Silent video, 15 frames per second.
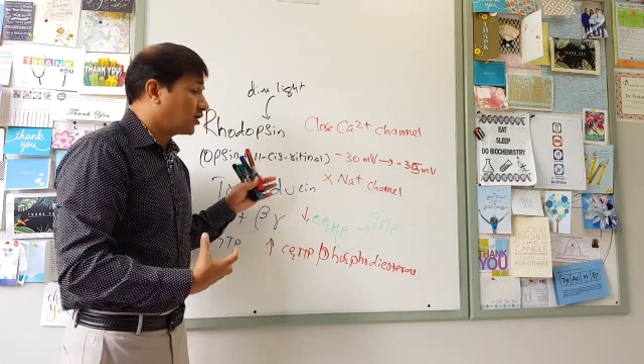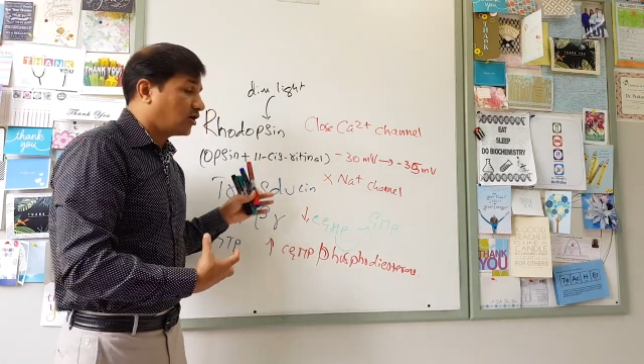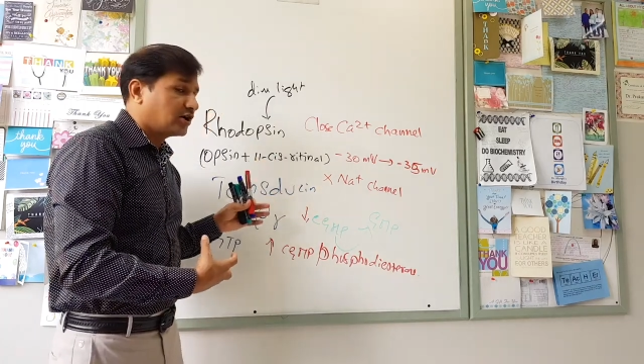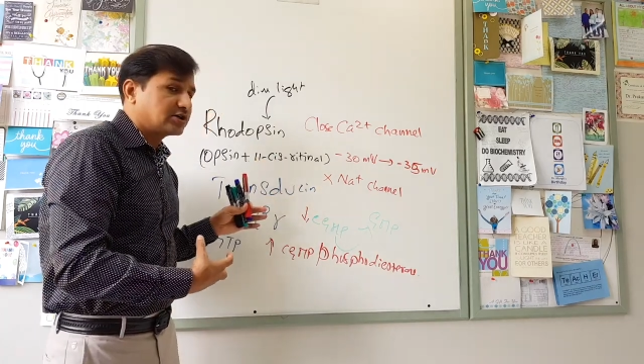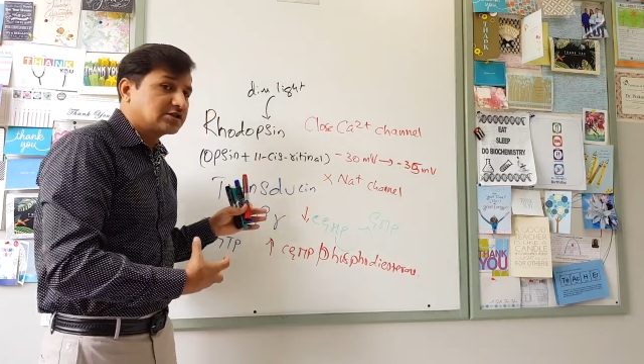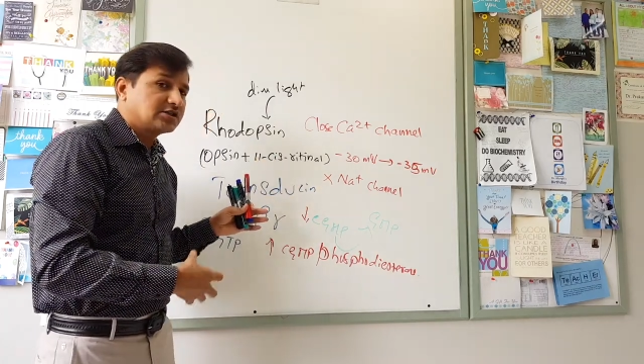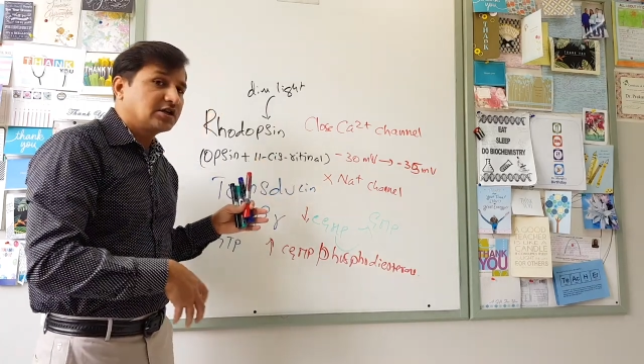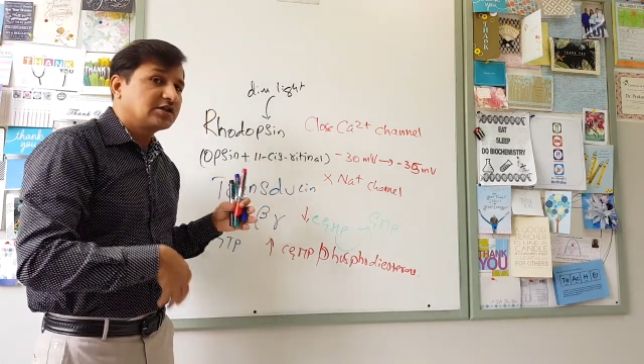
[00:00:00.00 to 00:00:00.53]
rod
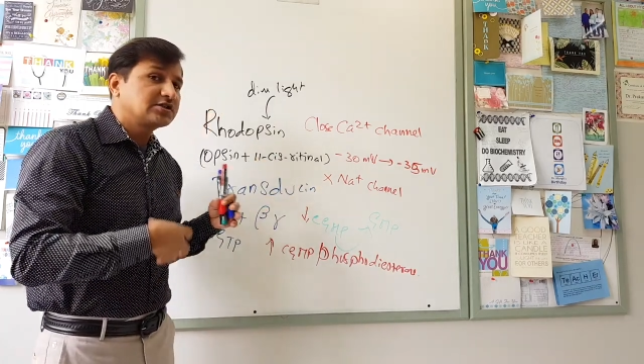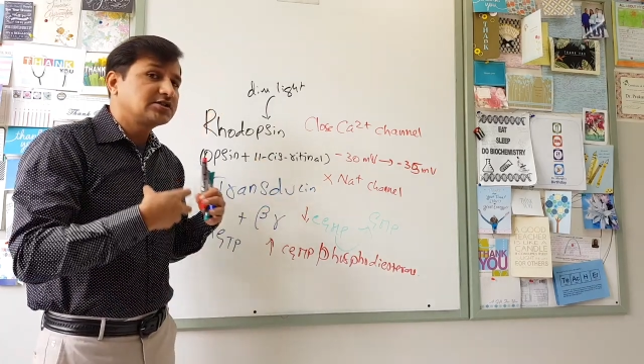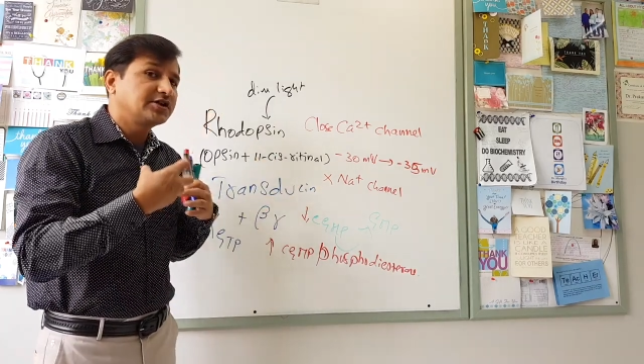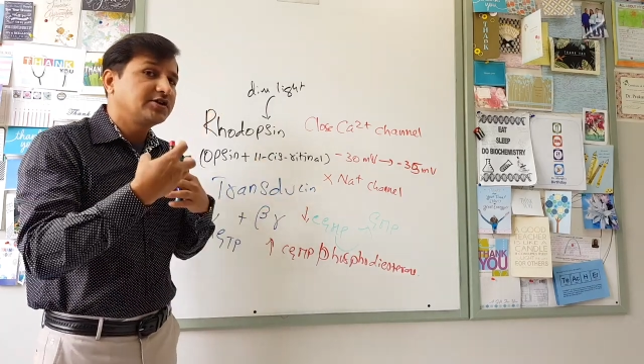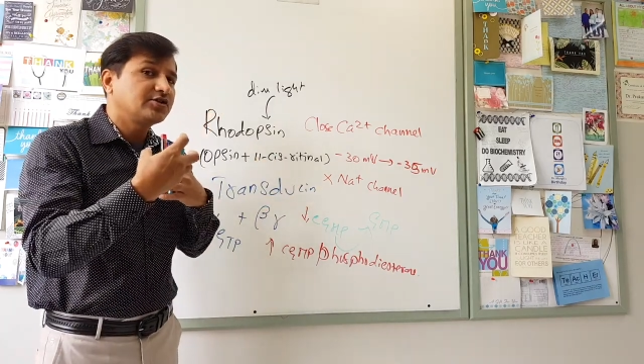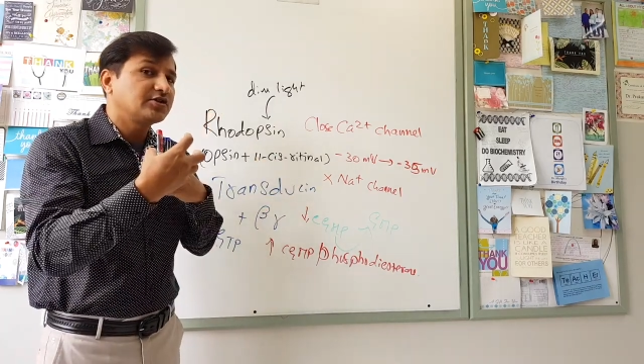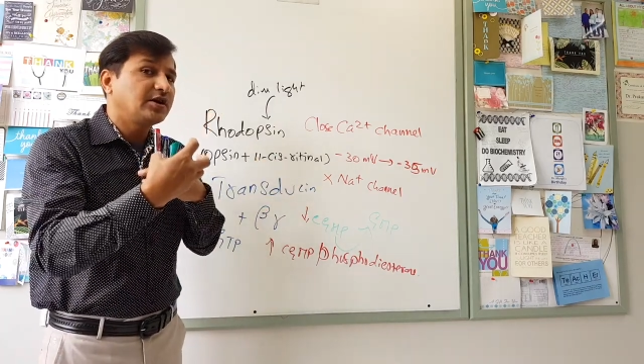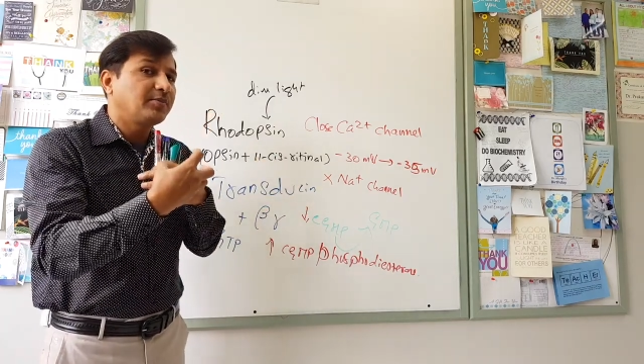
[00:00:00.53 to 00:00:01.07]
cells
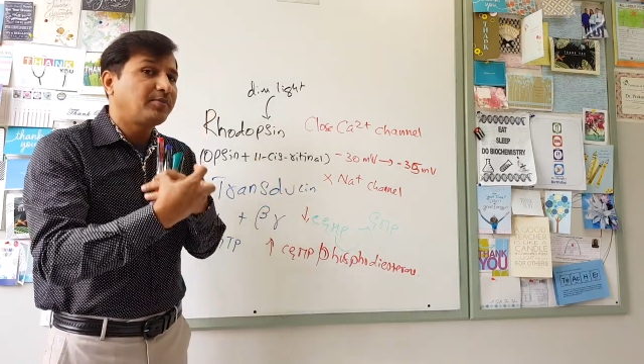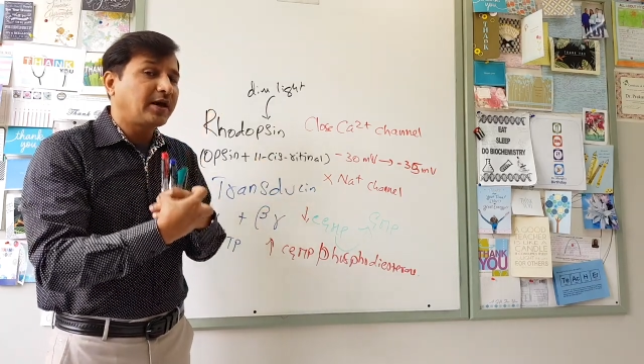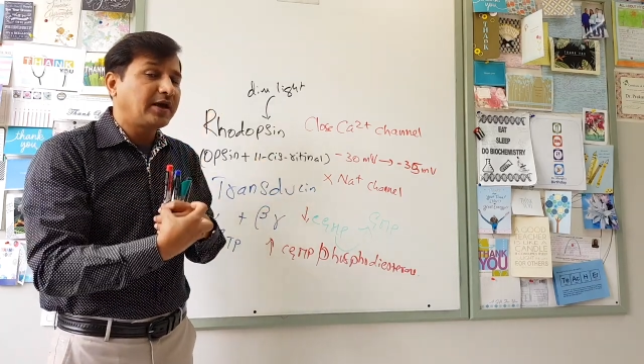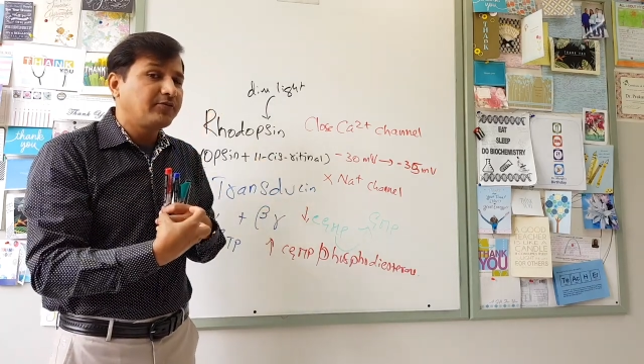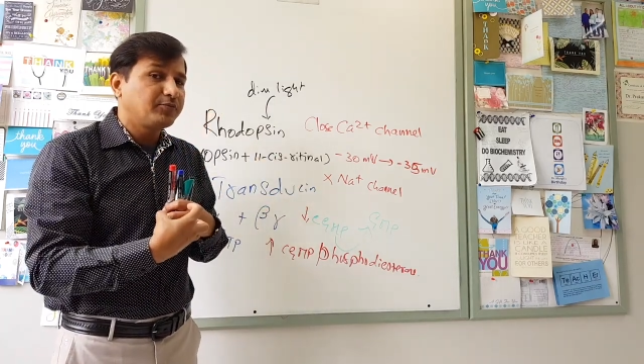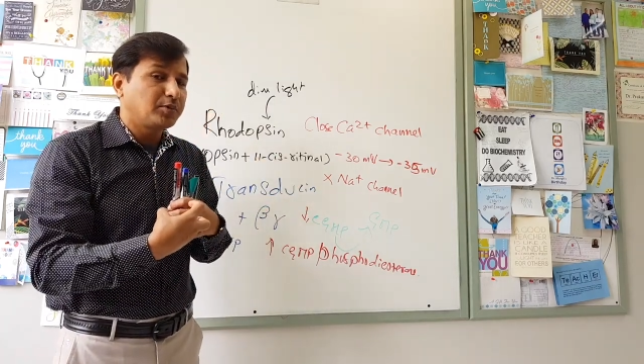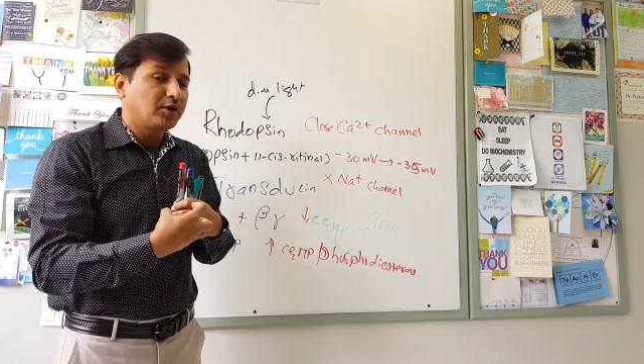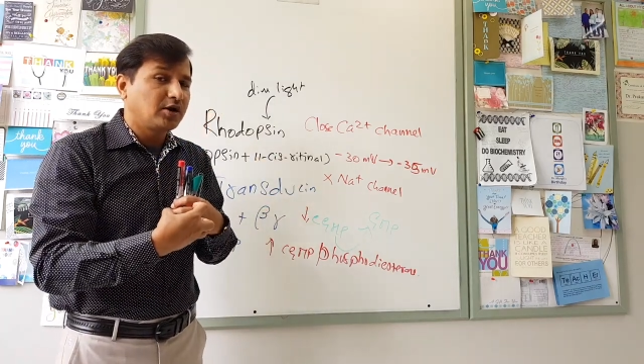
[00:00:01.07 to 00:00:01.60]
into the
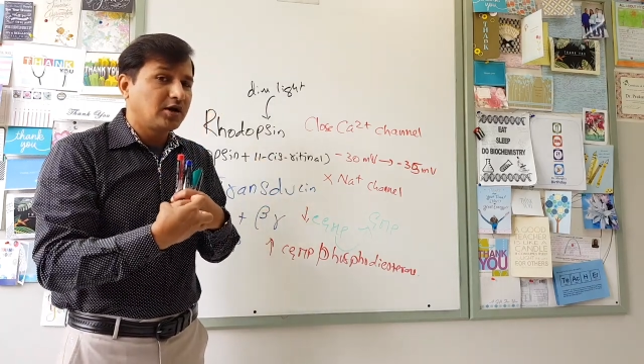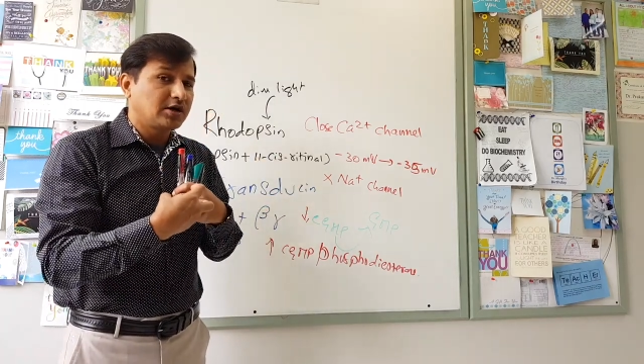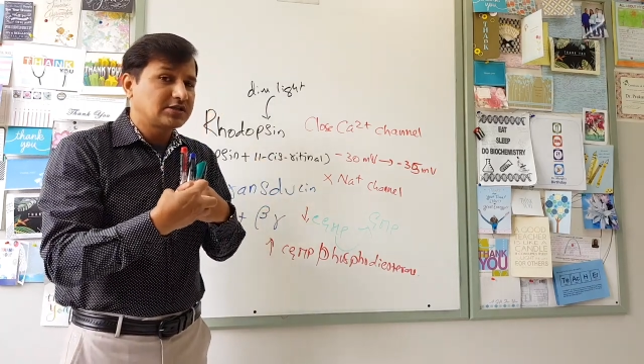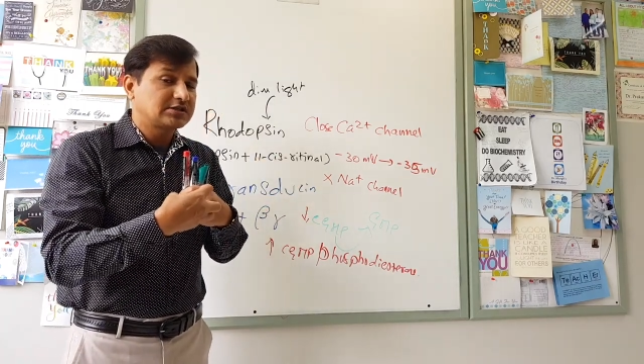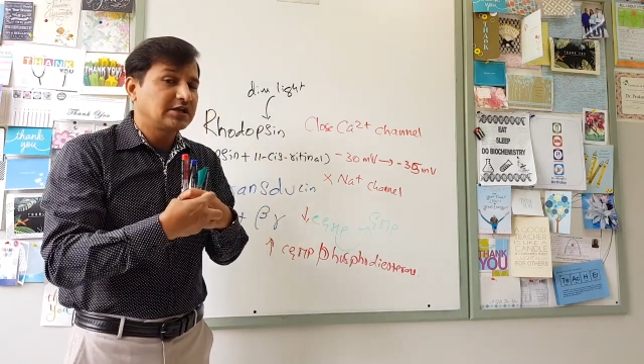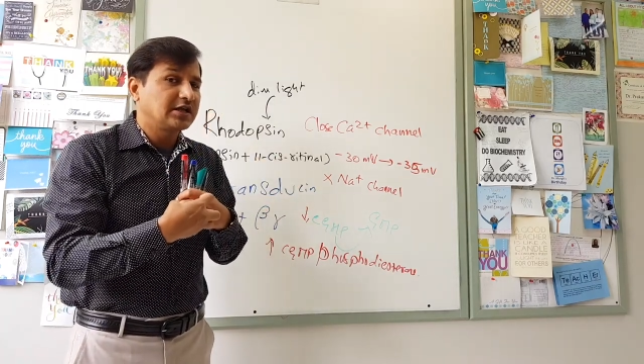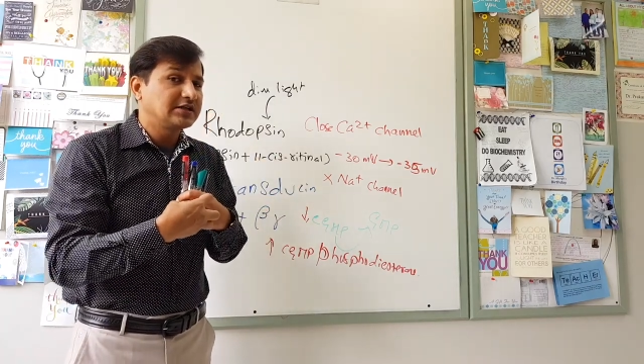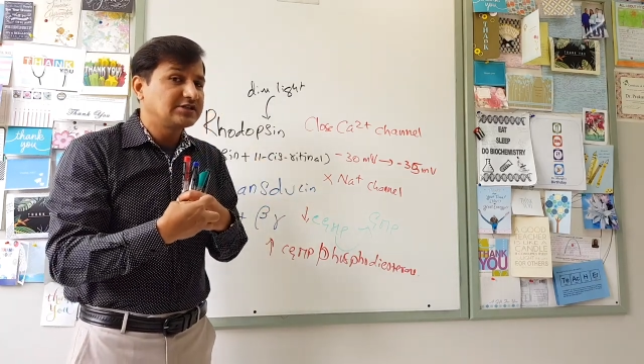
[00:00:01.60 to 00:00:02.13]
bipolar
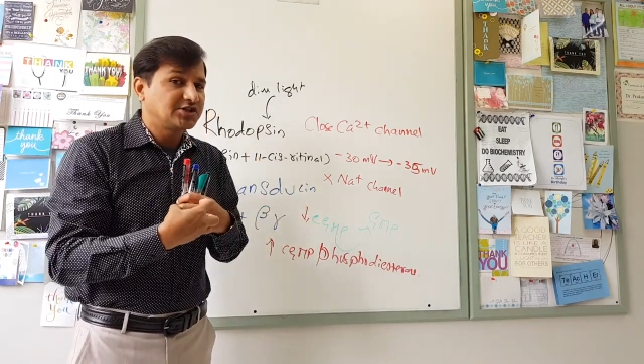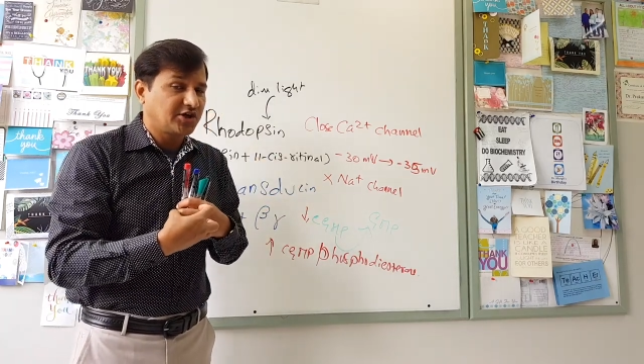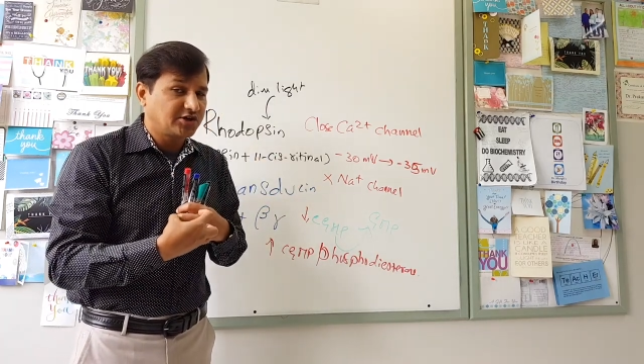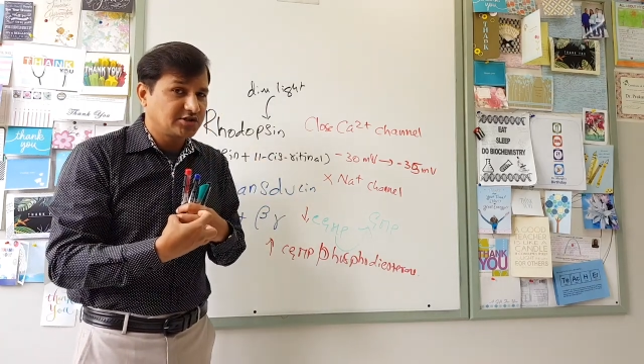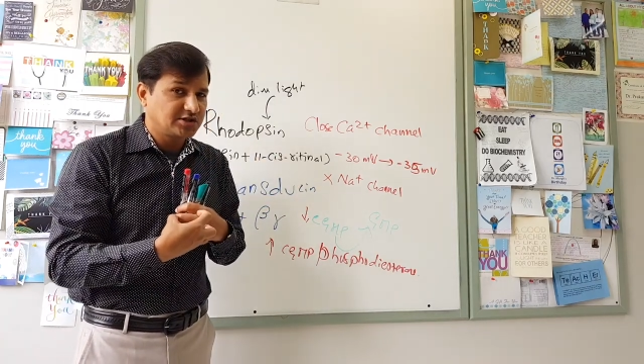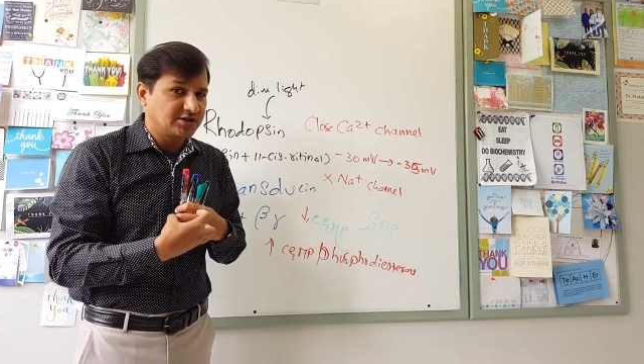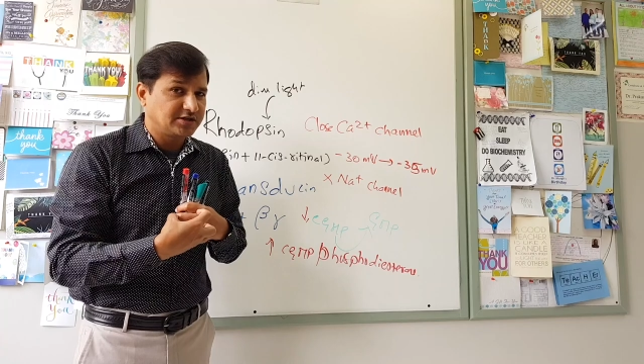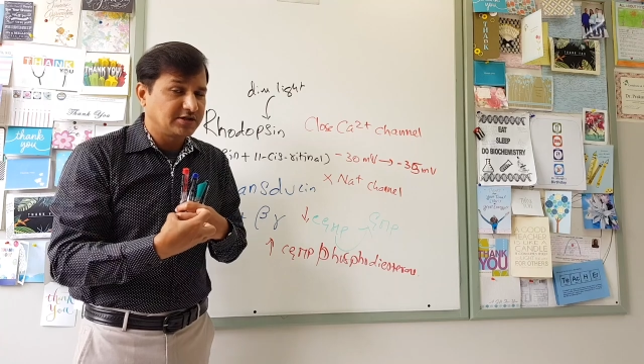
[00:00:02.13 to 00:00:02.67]
cell
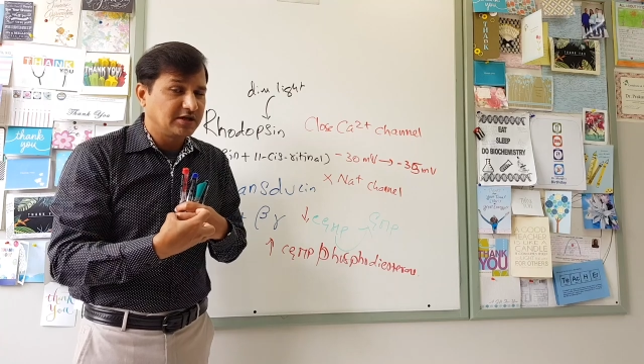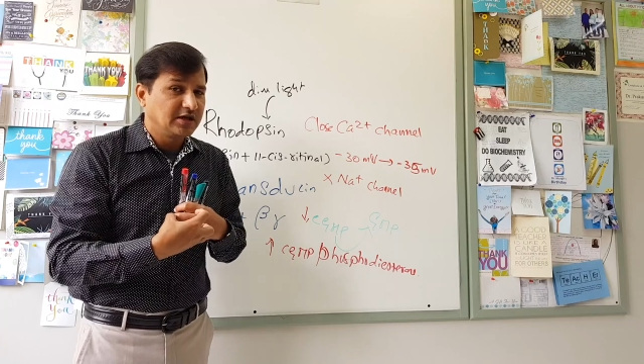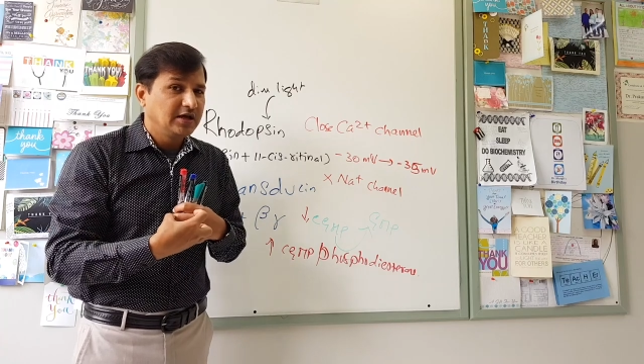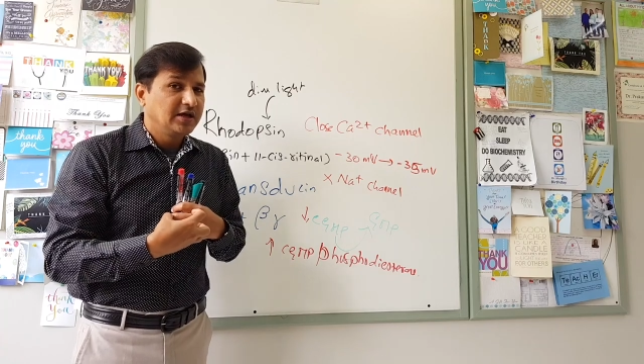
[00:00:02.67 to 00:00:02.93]
junction.